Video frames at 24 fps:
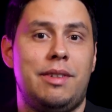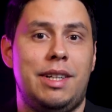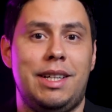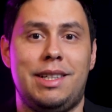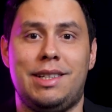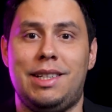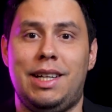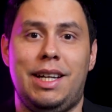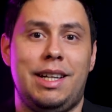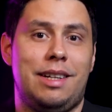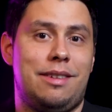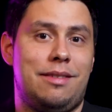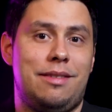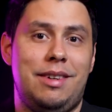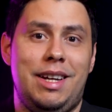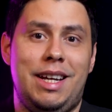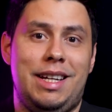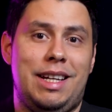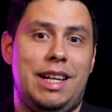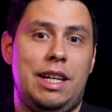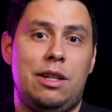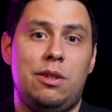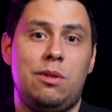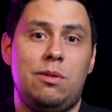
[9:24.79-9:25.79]
It's like
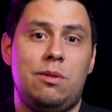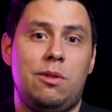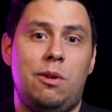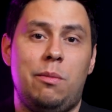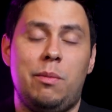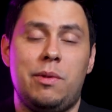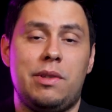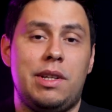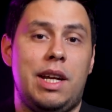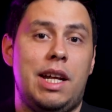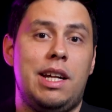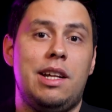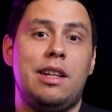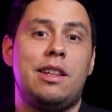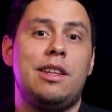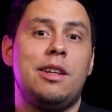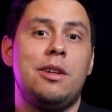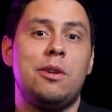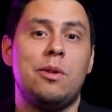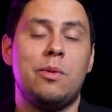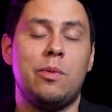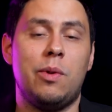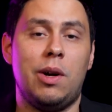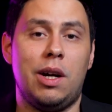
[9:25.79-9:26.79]
it can do almost
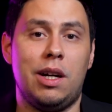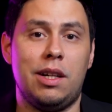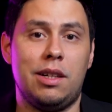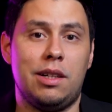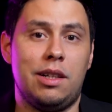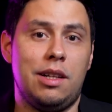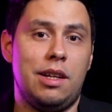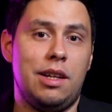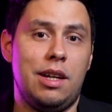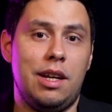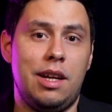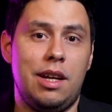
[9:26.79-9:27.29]
anything you want,